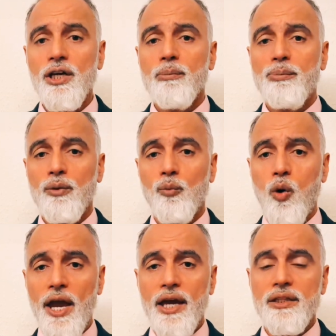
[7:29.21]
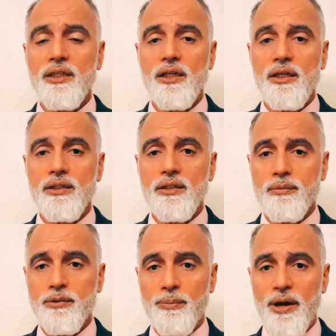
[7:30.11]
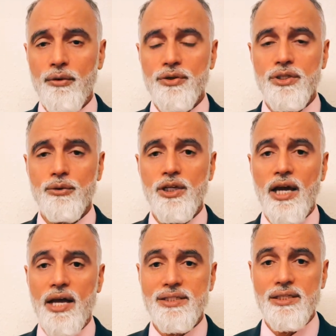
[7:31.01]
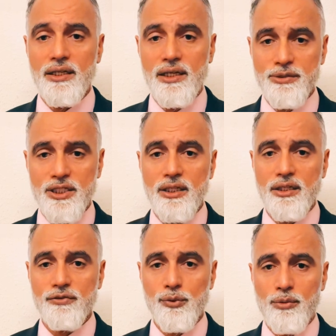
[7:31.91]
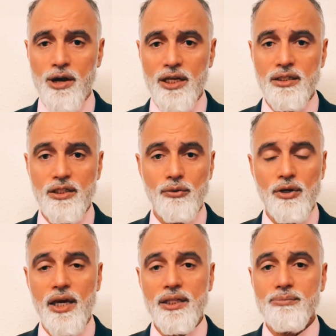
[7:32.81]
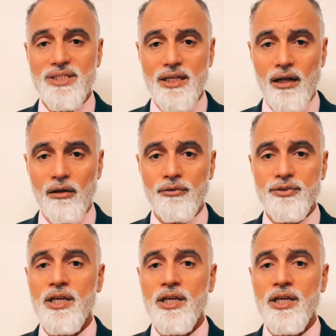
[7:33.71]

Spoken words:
But where the parent only has limited leave to remain in the UK themselves,